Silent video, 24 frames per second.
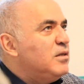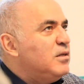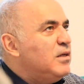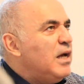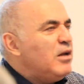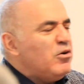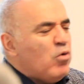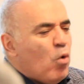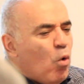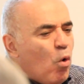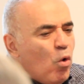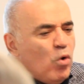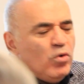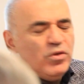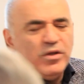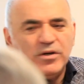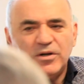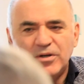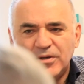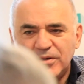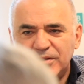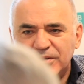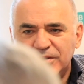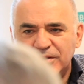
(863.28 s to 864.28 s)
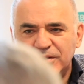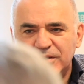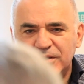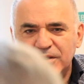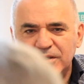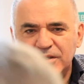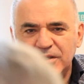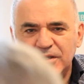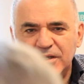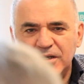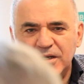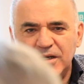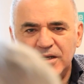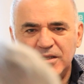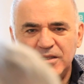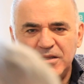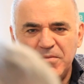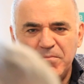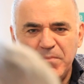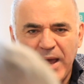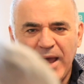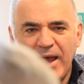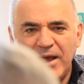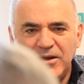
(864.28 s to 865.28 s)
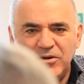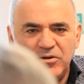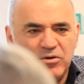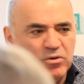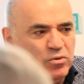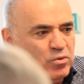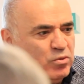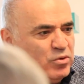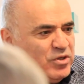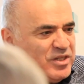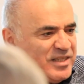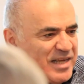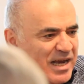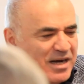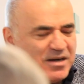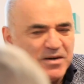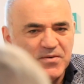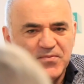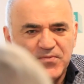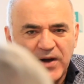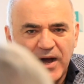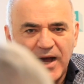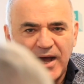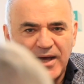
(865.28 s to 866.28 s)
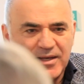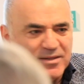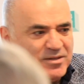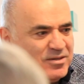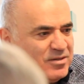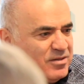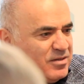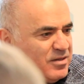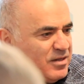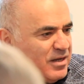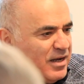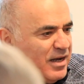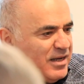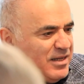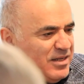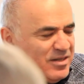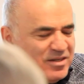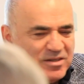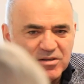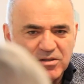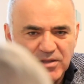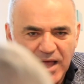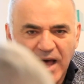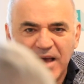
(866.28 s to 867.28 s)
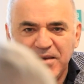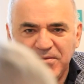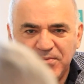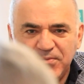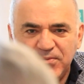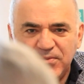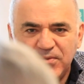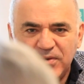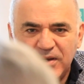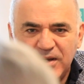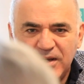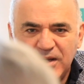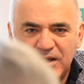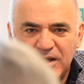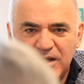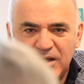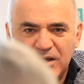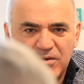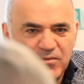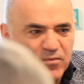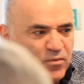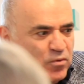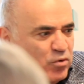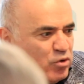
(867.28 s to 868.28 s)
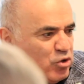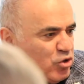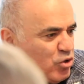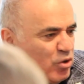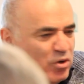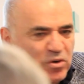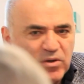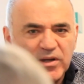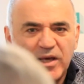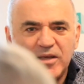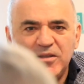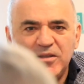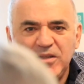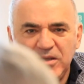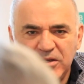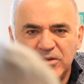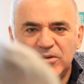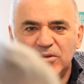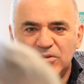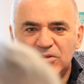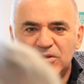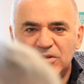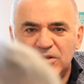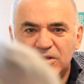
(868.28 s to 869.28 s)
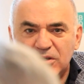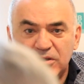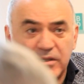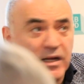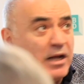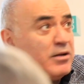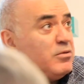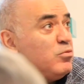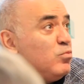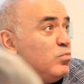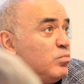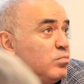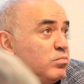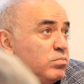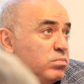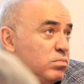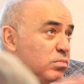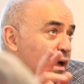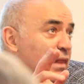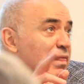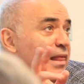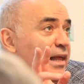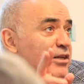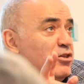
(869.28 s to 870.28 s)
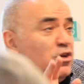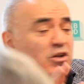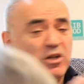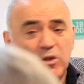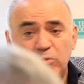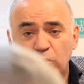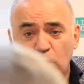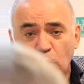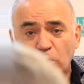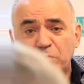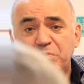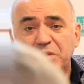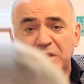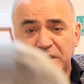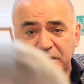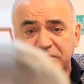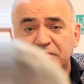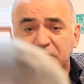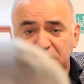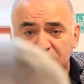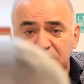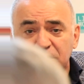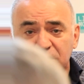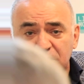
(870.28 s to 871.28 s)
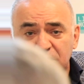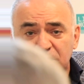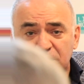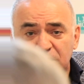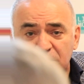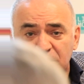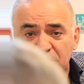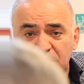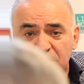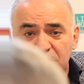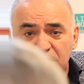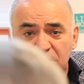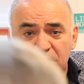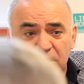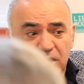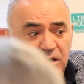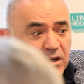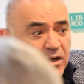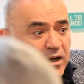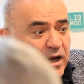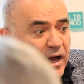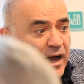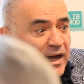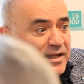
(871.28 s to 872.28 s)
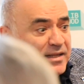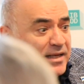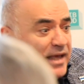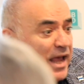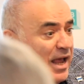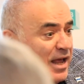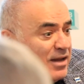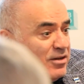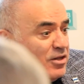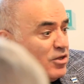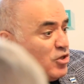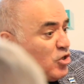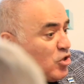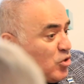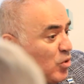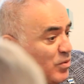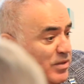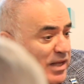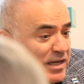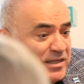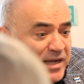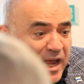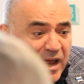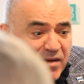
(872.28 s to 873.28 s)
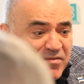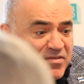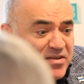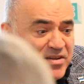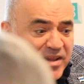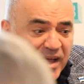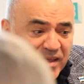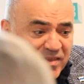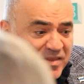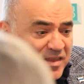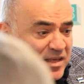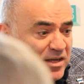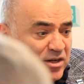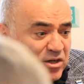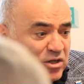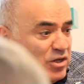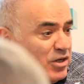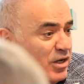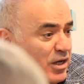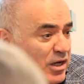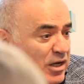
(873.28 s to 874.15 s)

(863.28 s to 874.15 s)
can honor the man who sacrificed his life for certain ideals that allegedly we all believe in. And again, it's not that they have nothing